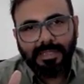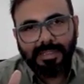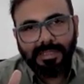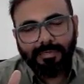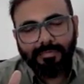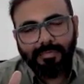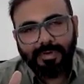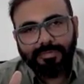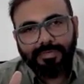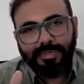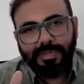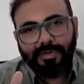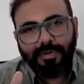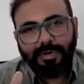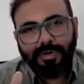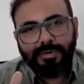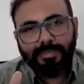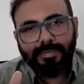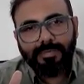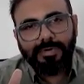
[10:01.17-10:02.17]
Now, what we
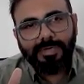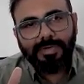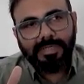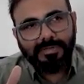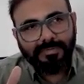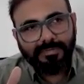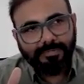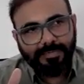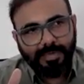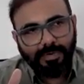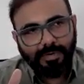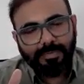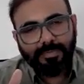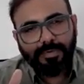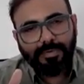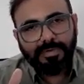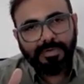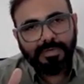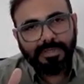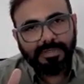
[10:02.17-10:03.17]
onboard is we
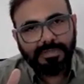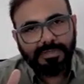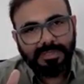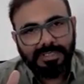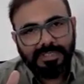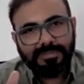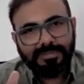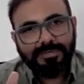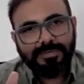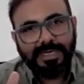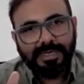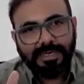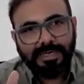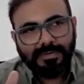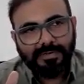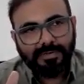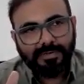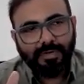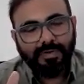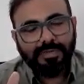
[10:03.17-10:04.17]
onboard these
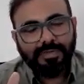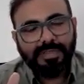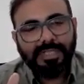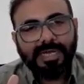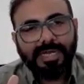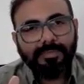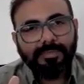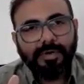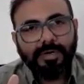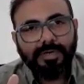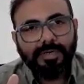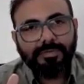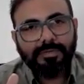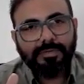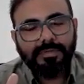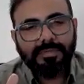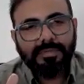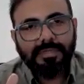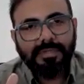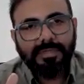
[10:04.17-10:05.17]
vendors on that
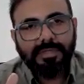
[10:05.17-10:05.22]
module.